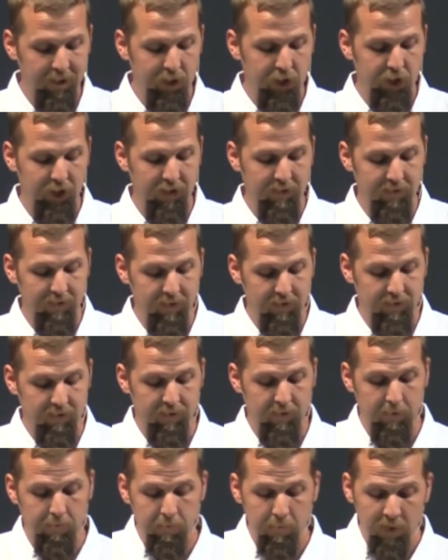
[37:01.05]
to
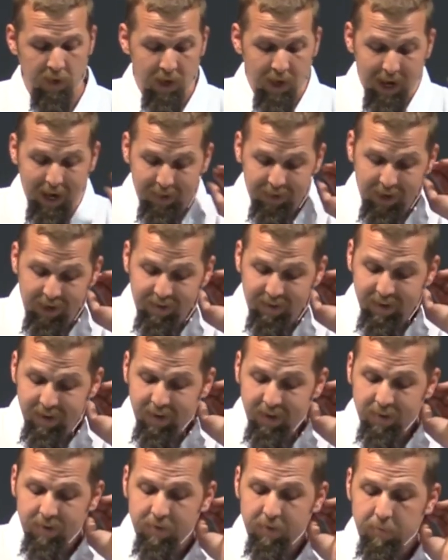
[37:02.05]
Jesus. And they did
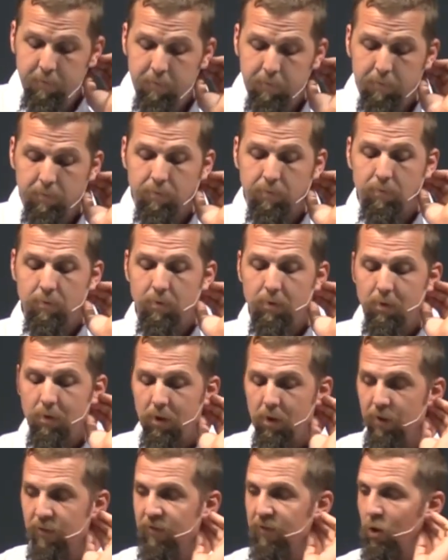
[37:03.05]
it
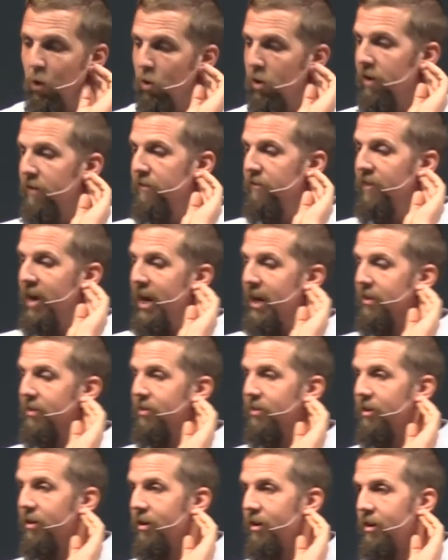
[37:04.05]
full of
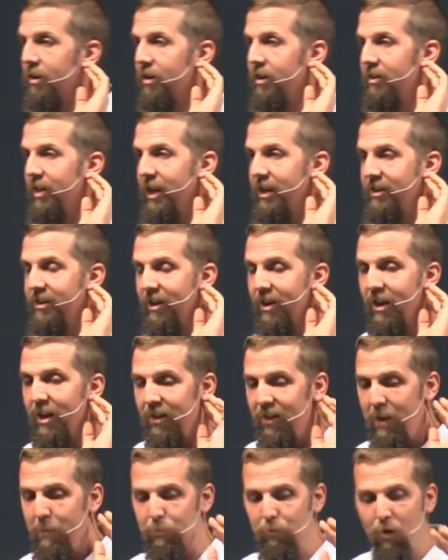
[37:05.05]
faith. They,
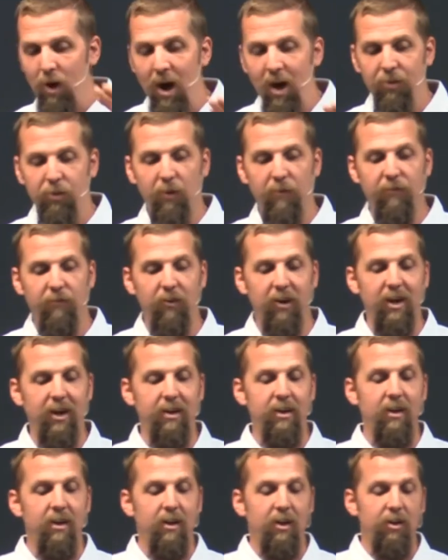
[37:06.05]
they brought their
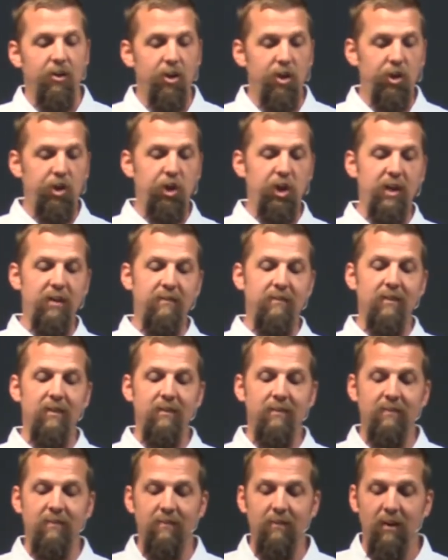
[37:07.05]
friend to
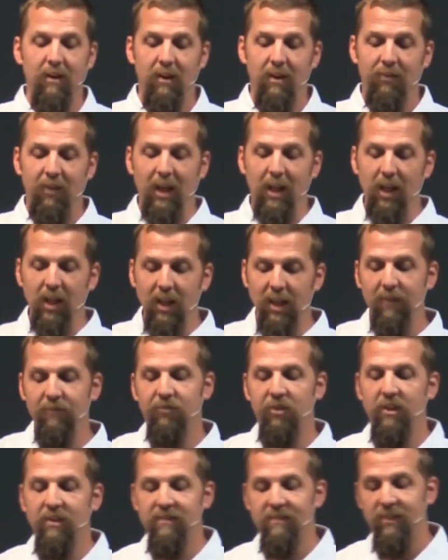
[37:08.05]
Jesus they
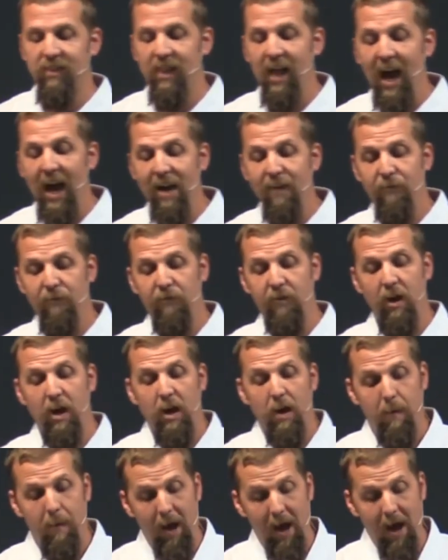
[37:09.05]
lived this life,
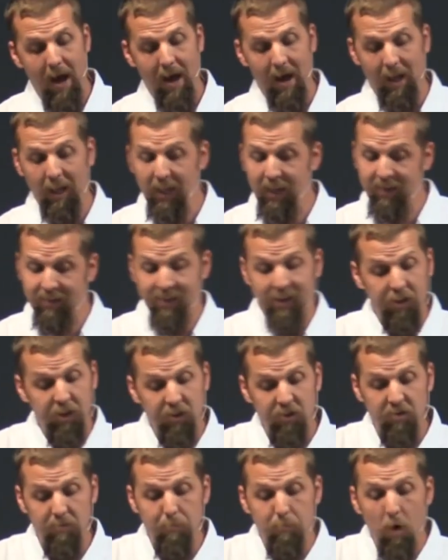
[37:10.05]
uh, at least in
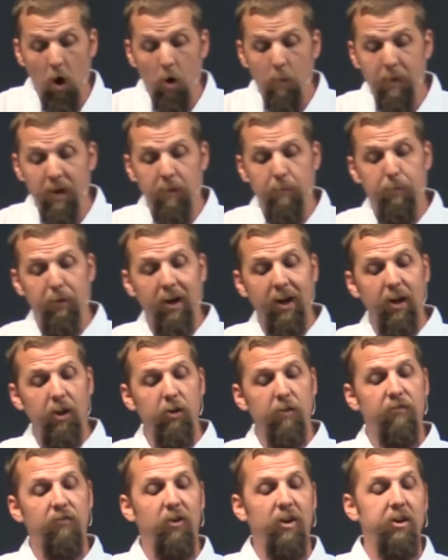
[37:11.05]
this moment, bringing
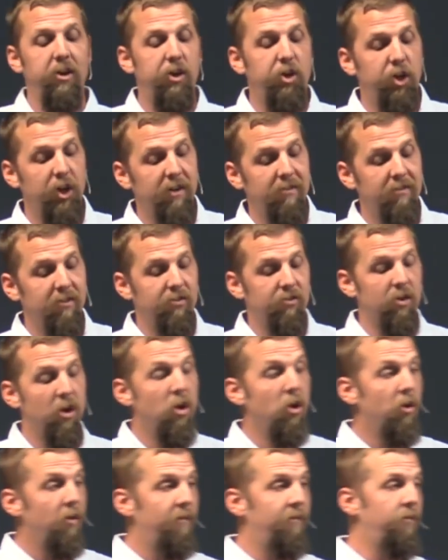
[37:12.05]
their friend to Jesus
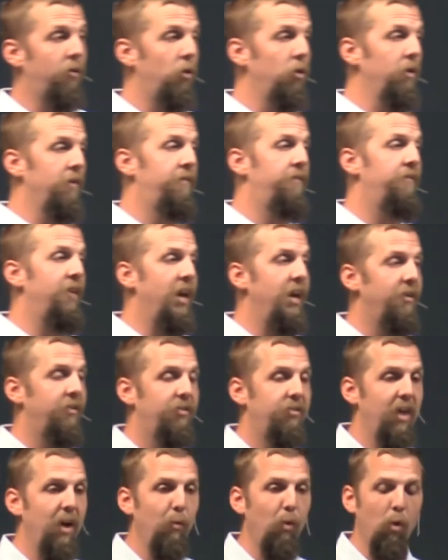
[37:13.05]
full of
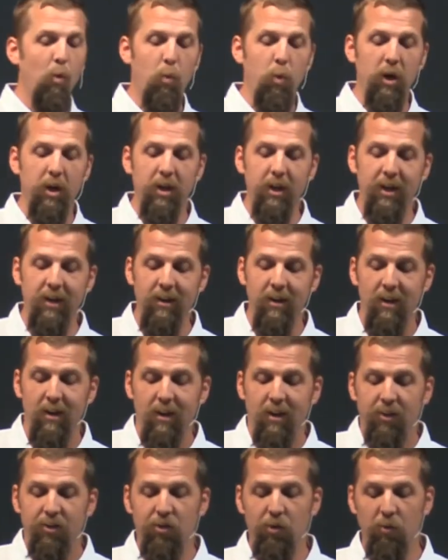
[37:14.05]
faith. They were willing
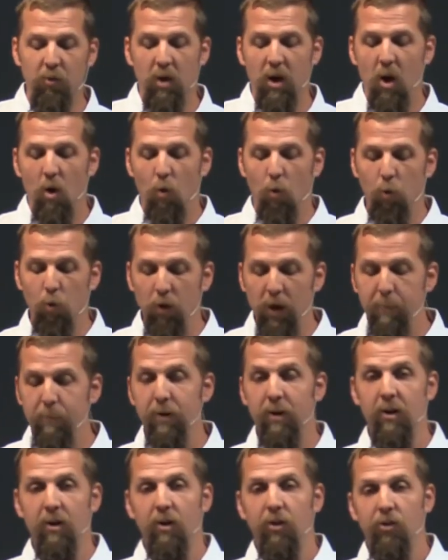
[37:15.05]
to
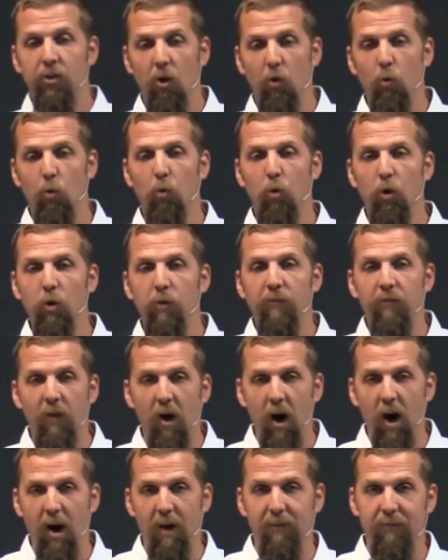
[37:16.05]
rip the roof
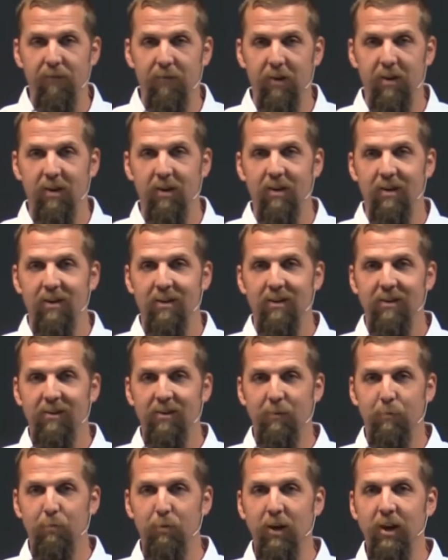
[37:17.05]
off
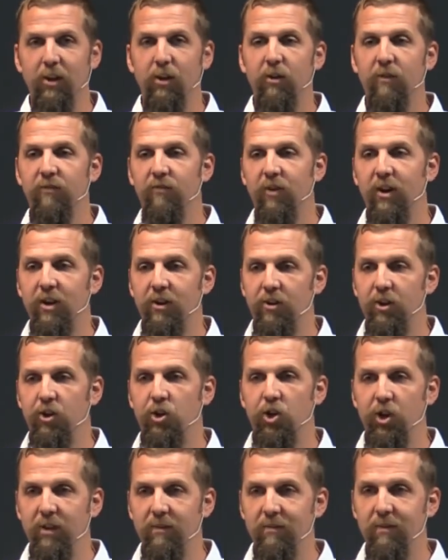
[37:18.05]
to bring their friend to
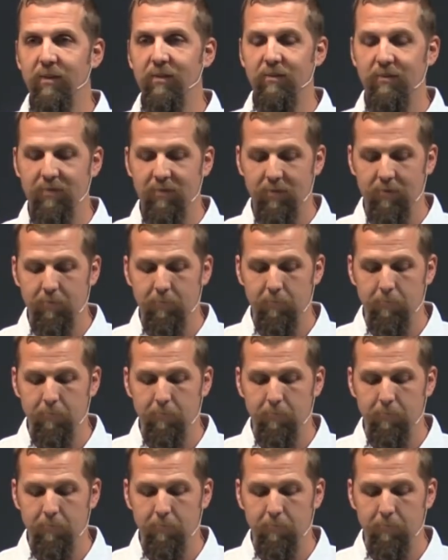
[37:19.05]
Jesus.